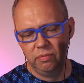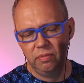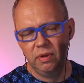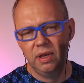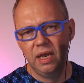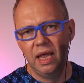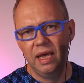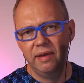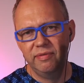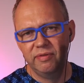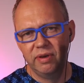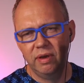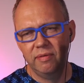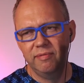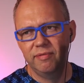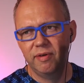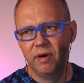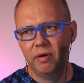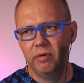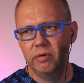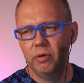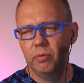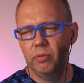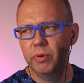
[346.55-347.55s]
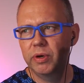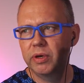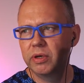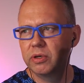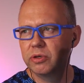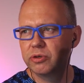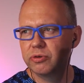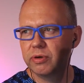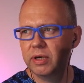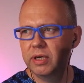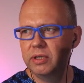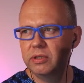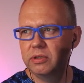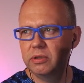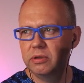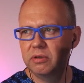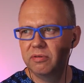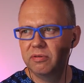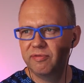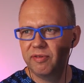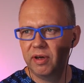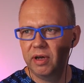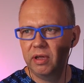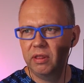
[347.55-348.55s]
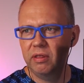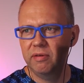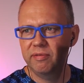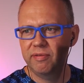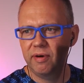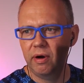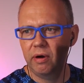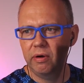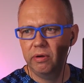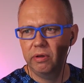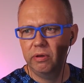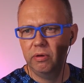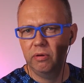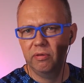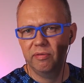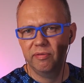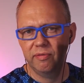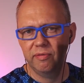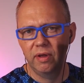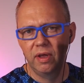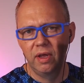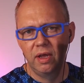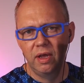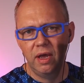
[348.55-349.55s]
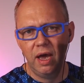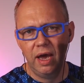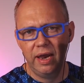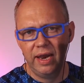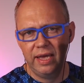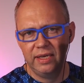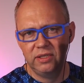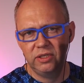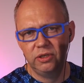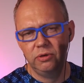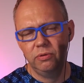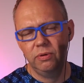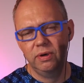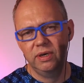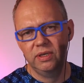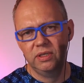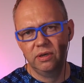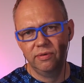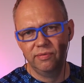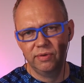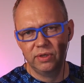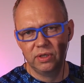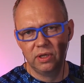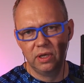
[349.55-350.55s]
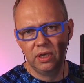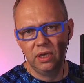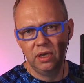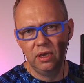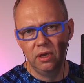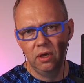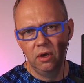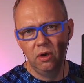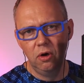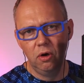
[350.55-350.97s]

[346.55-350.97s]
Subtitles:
lifetime value when trying to define the value of an SEO activity,